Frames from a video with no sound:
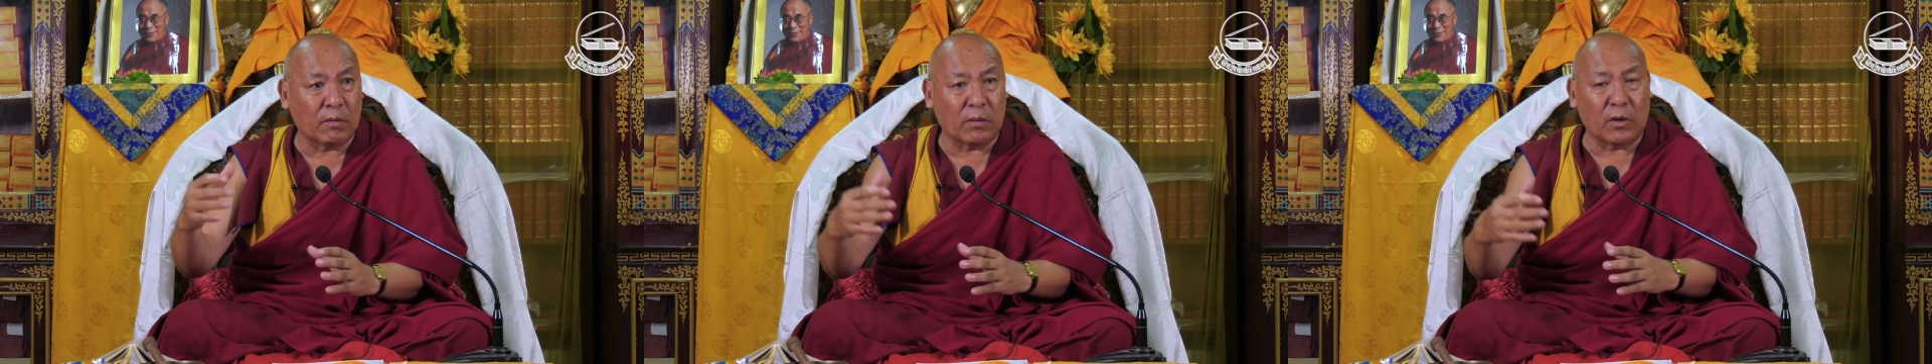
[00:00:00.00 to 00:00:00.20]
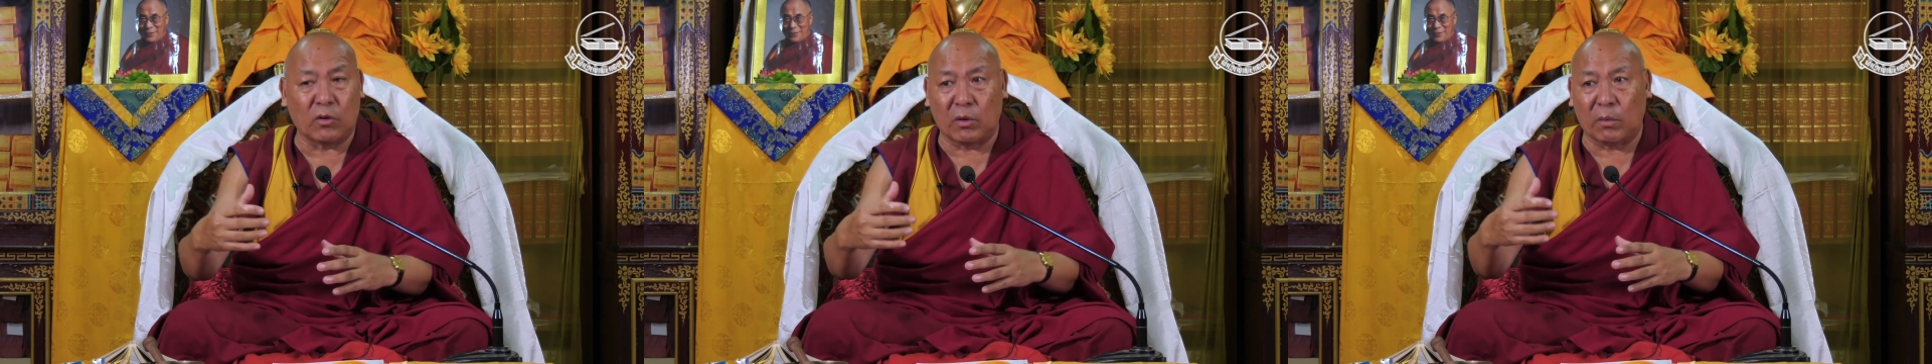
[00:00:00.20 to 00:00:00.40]

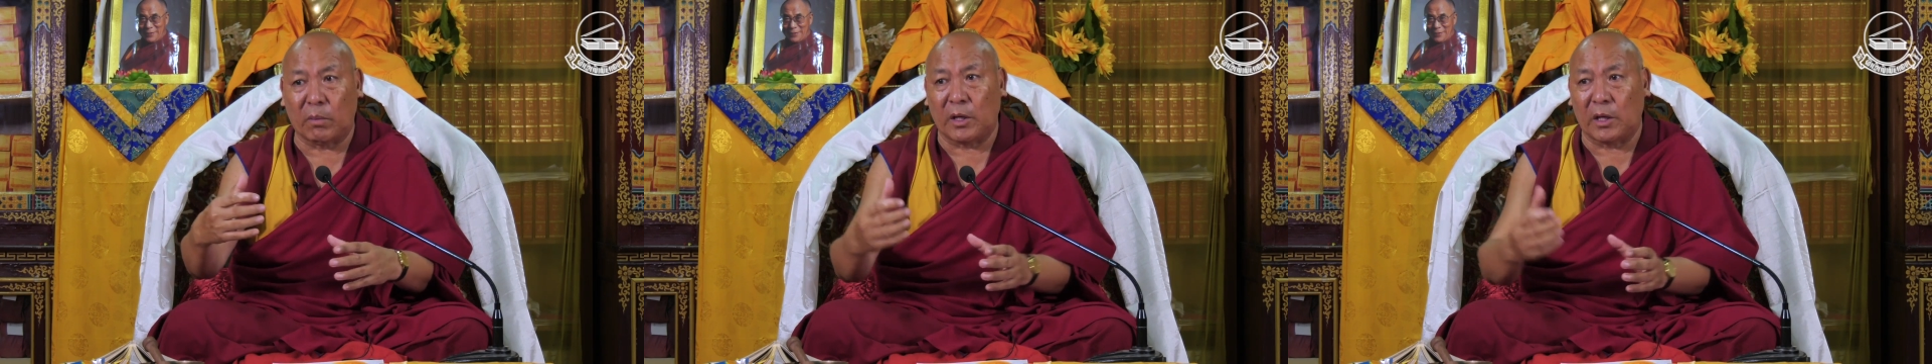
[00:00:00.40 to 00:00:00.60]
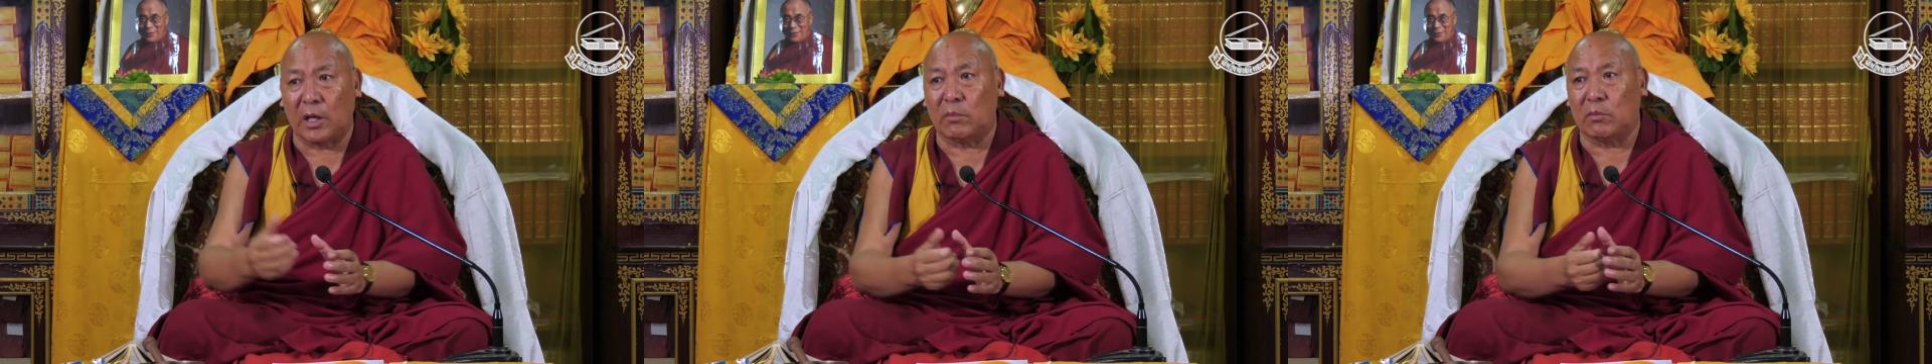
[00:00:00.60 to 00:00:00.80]
found a
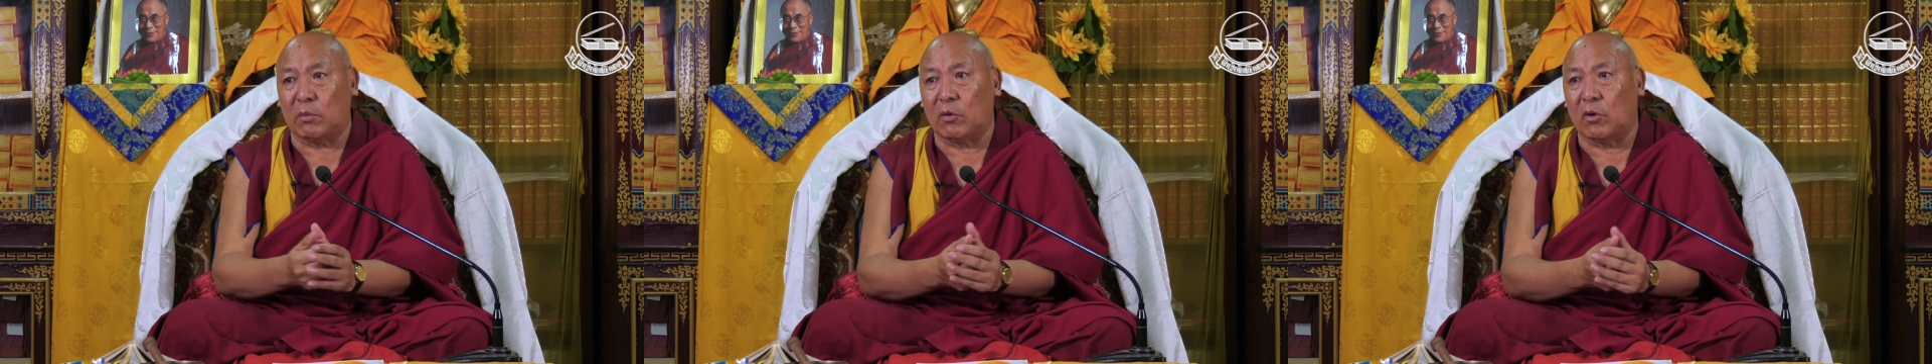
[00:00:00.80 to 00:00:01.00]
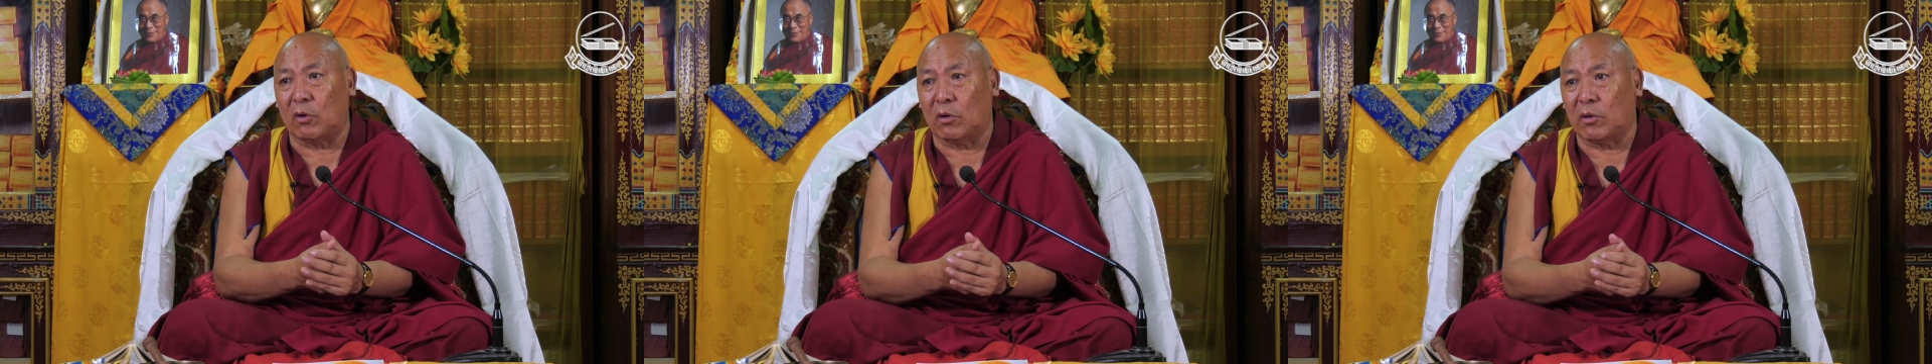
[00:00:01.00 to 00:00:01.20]
big lump
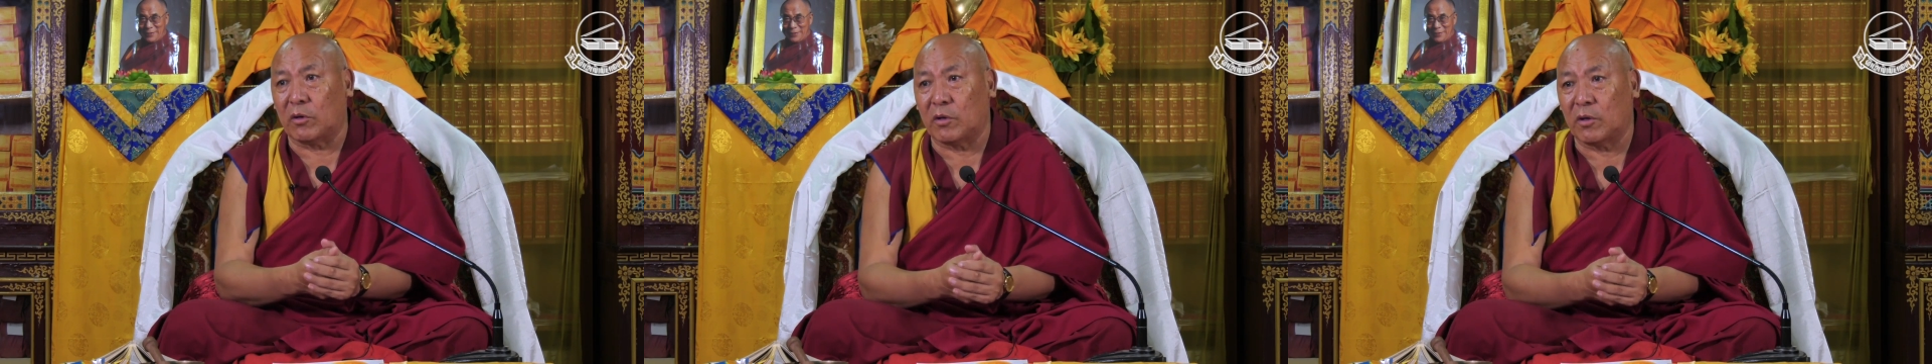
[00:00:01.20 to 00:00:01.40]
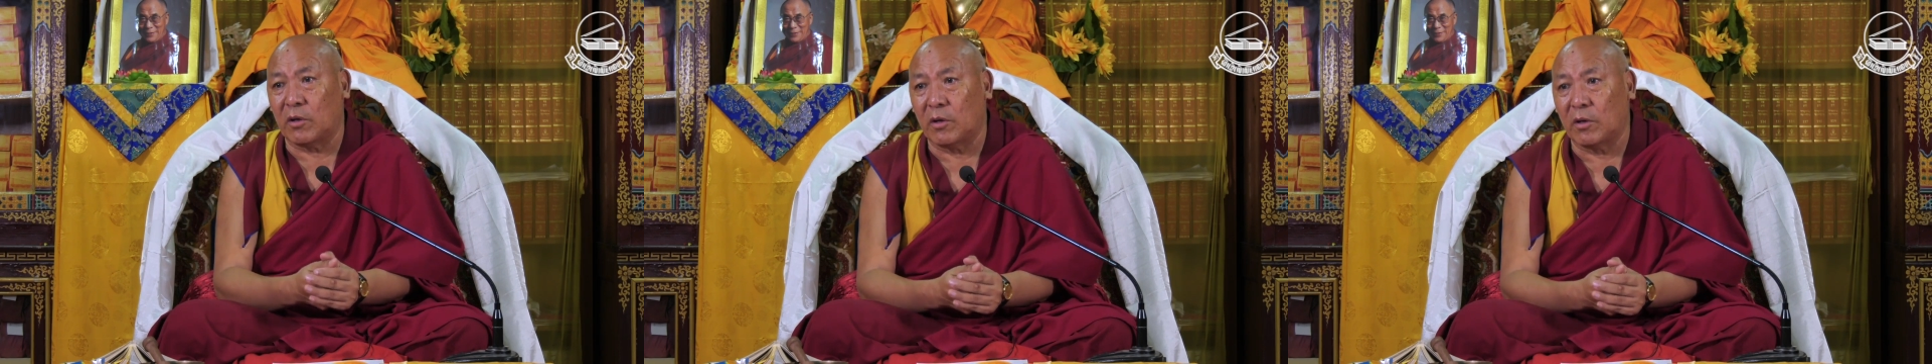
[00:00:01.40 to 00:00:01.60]
of gold.